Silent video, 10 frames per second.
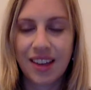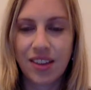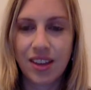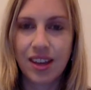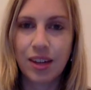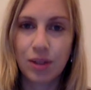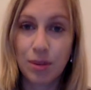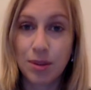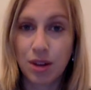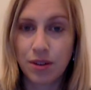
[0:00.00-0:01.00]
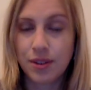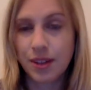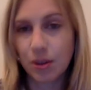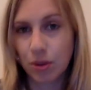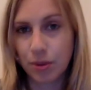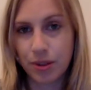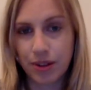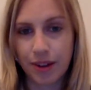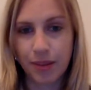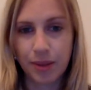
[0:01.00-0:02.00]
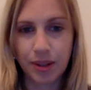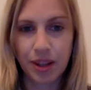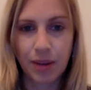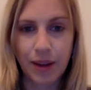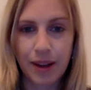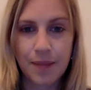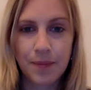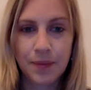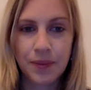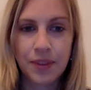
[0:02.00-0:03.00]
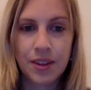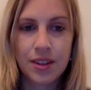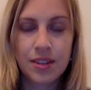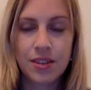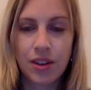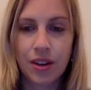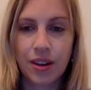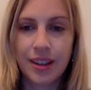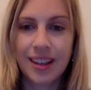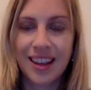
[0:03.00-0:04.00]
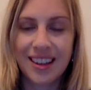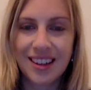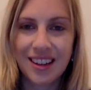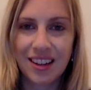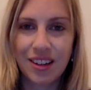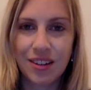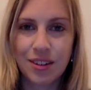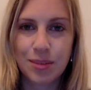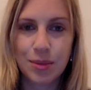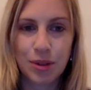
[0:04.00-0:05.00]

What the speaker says: they're getting ripped off as they orbit around the Milky Way. So again, I learnt more